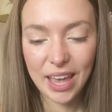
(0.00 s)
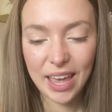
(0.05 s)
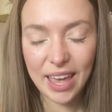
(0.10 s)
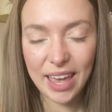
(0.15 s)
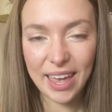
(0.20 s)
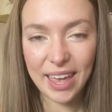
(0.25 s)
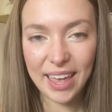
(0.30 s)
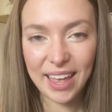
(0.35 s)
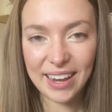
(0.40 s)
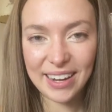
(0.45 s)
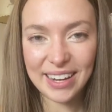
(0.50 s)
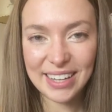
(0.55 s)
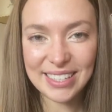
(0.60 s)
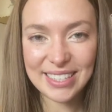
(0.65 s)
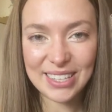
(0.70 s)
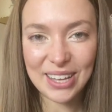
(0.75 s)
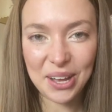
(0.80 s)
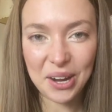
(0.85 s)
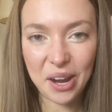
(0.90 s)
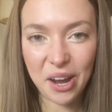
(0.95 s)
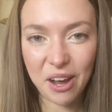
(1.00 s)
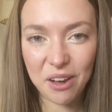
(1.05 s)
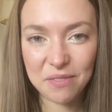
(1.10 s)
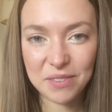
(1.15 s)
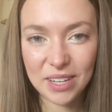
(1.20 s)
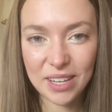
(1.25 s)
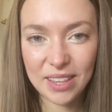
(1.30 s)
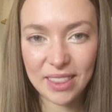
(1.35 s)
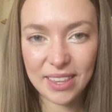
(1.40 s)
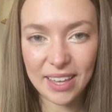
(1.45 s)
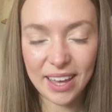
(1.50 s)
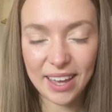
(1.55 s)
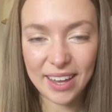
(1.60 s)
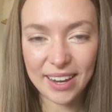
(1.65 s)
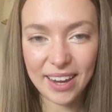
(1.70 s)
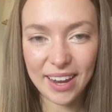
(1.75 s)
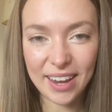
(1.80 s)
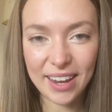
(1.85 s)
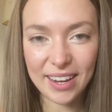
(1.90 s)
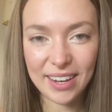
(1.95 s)
And it's not often
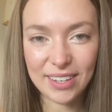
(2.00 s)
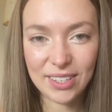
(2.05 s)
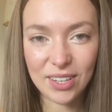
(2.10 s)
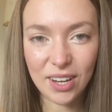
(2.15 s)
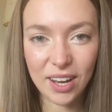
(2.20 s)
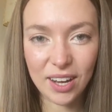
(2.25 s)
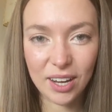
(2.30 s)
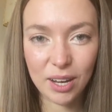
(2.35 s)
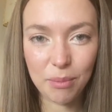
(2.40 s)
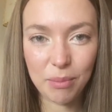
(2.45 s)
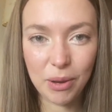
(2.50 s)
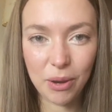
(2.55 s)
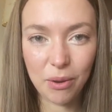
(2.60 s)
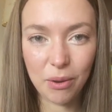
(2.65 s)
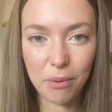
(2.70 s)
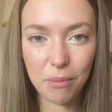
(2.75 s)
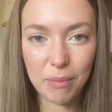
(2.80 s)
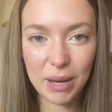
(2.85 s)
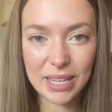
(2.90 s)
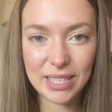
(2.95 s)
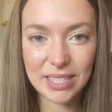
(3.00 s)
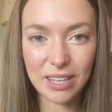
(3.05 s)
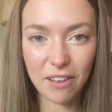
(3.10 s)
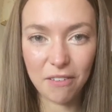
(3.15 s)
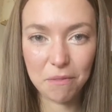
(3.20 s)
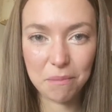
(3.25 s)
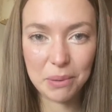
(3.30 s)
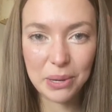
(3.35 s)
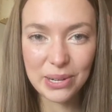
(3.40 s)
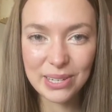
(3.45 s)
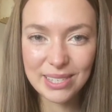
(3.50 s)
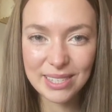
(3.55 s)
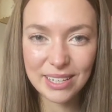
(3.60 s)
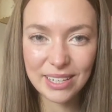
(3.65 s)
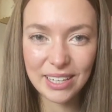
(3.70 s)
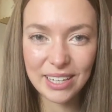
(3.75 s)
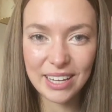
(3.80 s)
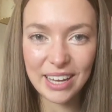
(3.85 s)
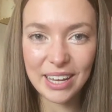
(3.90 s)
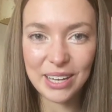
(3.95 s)
that I talk about myself
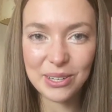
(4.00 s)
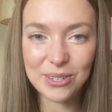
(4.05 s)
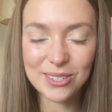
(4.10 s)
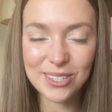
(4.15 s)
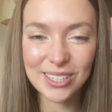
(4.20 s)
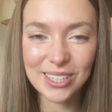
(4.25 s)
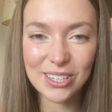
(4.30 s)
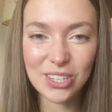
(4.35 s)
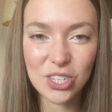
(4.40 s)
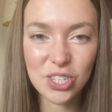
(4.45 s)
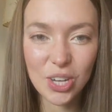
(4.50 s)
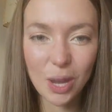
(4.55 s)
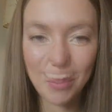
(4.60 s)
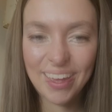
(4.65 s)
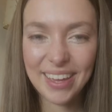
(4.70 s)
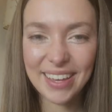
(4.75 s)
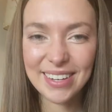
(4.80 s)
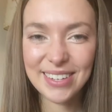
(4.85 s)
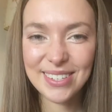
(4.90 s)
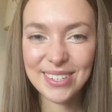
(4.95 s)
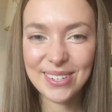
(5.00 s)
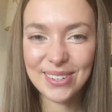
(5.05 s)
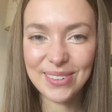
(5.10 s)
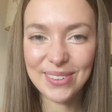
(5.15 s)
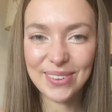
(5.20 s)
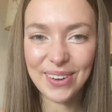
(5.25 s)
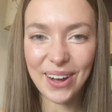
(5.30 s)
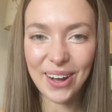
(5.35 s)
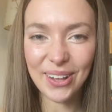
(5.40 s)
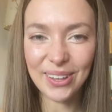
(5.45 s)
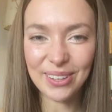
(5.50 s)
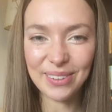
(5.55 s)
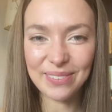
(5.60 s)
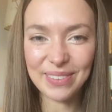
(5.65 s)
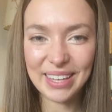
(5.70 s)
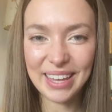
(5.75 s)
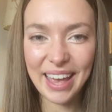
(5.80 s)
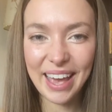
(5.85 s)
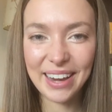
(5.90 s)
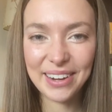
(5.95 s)
personally. I usually jump into all of
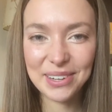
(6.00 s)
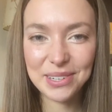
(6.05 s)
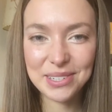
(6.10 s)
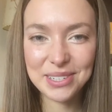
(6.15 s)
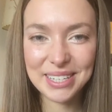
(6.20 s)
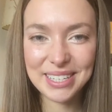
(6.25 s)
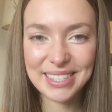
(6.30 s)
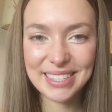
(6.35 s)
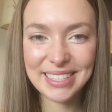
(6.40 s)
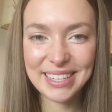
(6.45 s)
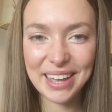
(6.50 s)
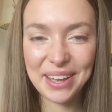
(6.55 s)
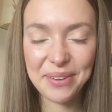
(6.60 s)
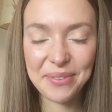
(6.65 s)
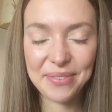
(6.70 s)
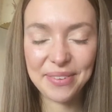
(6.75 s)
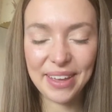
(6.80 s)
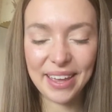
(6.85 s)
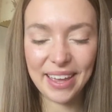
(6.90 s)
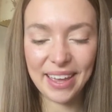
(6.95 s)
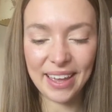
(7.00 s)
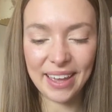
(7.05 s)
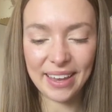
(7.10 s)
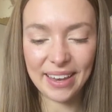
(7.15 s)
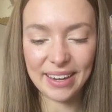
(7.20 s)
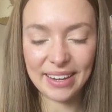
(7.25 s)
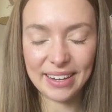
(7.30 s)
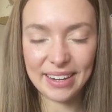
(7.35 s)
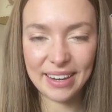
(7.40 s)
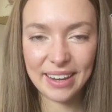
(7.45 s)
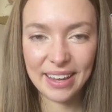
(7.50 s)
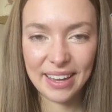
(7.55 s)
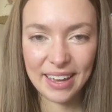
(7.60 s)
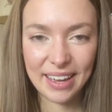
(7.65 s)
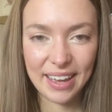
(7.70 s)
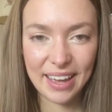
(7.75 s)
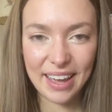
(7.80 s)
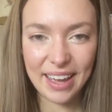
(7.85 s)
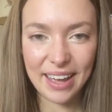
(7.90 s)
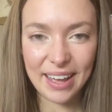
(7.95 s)
the energy stuff, and
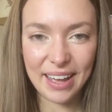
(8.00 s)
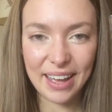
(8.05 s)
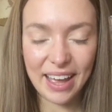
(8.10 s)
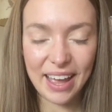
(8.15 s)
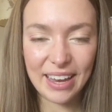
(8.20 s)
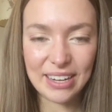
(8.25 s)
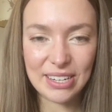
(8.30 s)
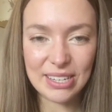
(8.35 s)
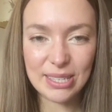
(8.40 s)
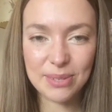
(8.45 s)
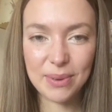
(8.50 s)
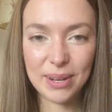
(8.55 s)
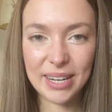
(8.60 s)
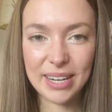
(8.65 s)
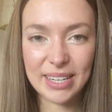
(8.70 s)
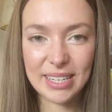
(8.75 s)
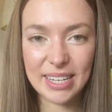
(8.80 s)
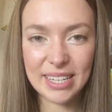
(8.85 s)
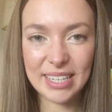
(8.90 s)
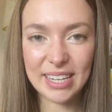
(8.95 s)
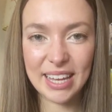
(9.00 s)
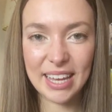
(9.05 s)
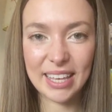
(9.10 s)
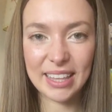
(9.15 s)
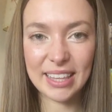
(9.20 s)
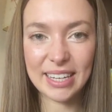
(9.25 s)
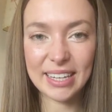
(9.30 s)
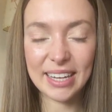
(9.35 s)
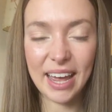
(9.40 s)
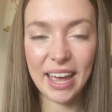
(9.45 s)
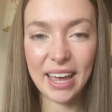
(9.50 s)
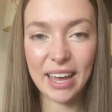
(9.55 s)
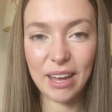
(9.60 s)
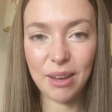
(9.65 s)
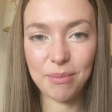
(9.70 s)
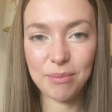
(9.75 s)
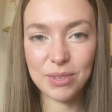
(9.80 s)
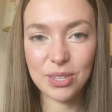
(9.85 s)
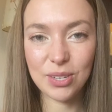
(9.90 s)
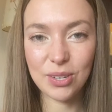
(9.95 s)
I just wanted to take the
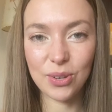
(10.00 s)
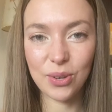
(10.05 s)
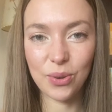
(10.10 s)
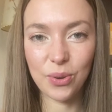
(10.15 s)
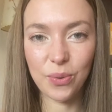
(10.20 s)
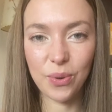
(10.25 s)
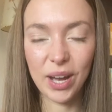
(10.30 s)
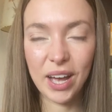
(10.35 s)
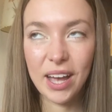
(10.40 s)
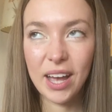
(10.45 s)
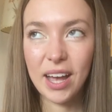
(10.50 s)
time to